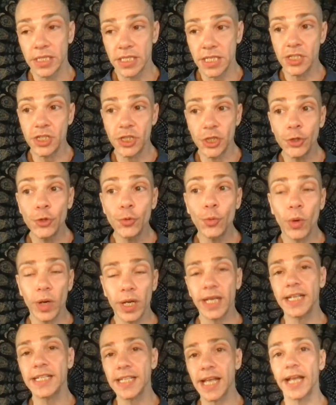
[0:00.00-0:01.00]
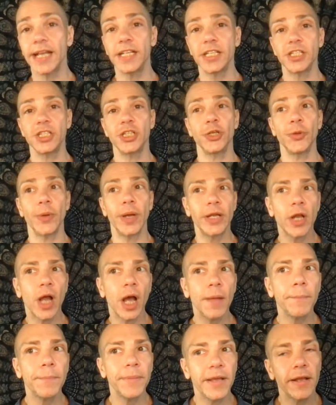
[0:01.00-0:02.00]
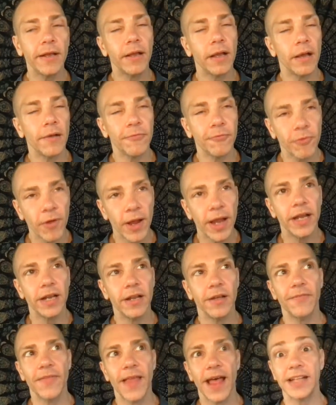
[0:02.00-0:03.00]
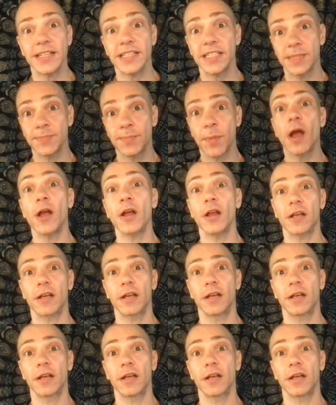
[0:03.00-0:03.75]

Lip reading: to do what excites you and not being afraid of that spark,